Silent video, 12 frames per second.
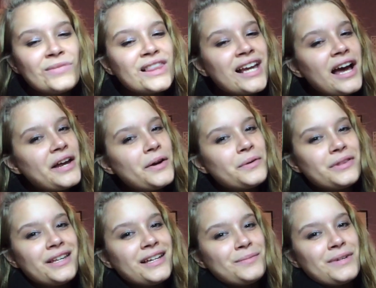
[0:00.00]
I don't
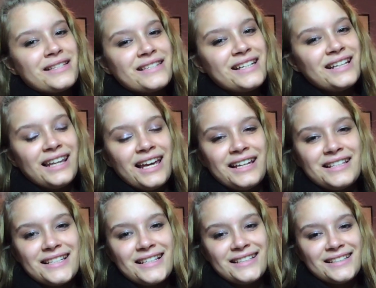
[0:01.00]
think my skin likes
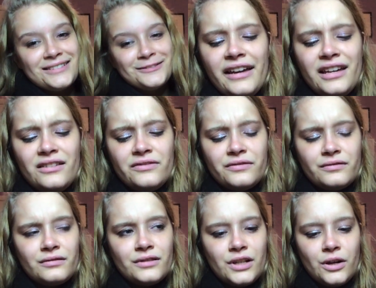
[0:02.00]
it. I have
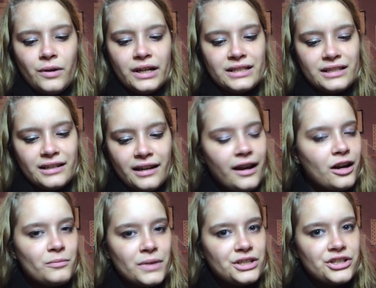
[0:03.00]
no idea how
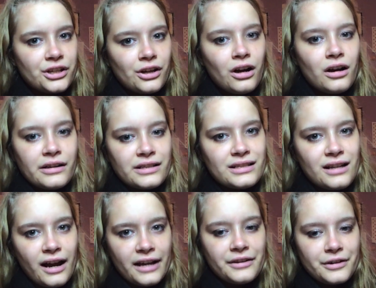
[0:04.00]
much it costs
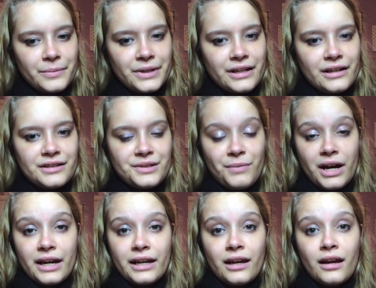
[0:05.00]
either, because
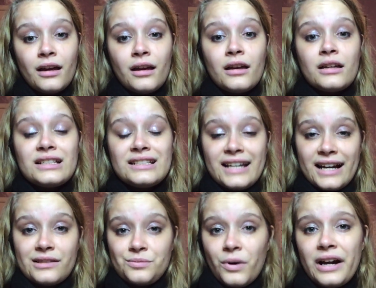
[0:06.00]
my
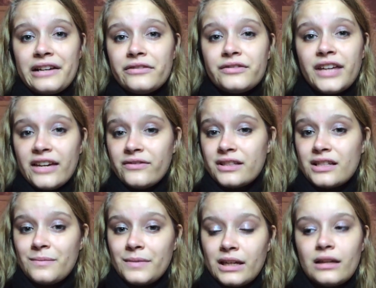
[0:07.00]
dad's wife gave it to
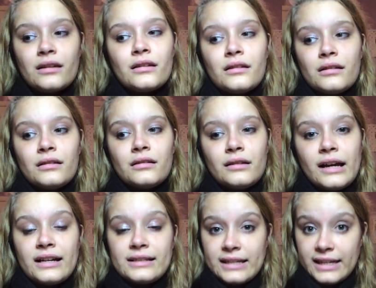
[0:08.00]
me
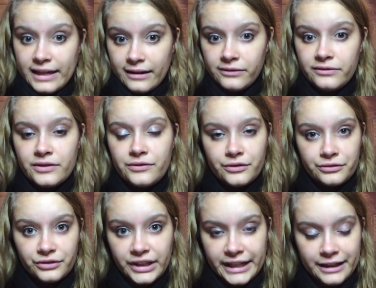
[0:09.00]
as a gift for
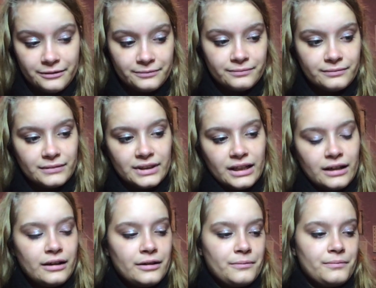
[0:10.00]
free,
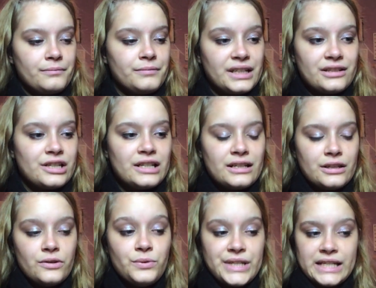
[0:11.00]
um, because she didn't
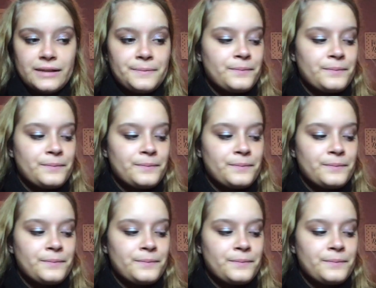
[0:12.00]
use it.